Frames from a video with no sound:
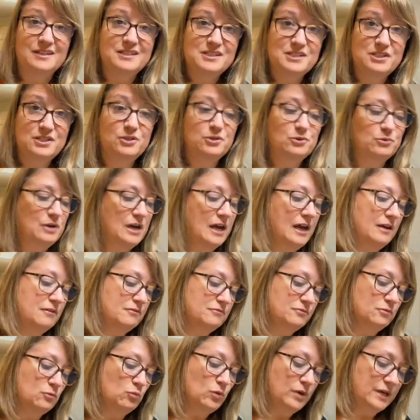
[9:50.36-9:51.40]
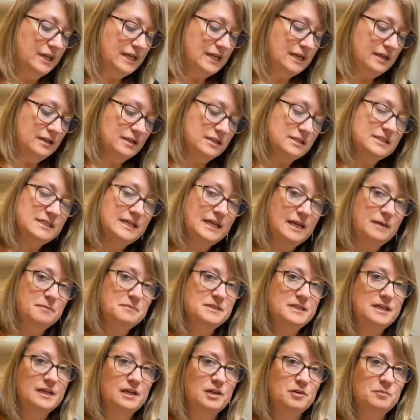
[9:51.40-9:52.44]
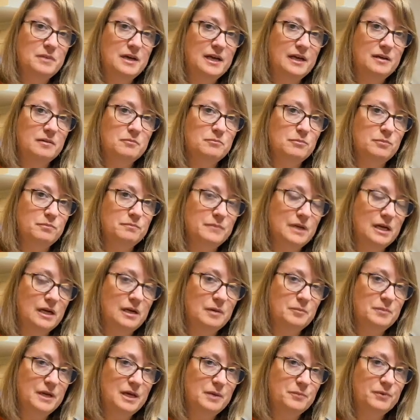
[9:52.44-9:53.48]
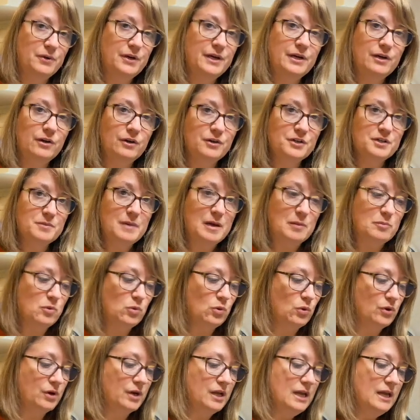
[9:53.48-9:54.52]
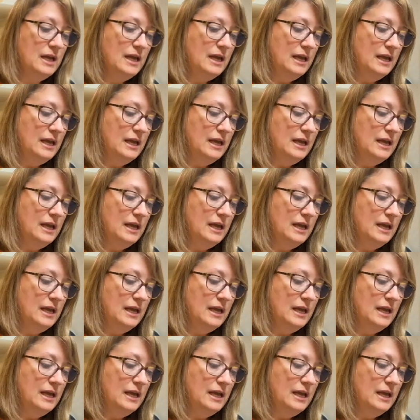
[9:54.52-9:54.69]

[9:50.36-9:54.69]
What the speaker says: so I've went ahead and taped down my paper here onto my board,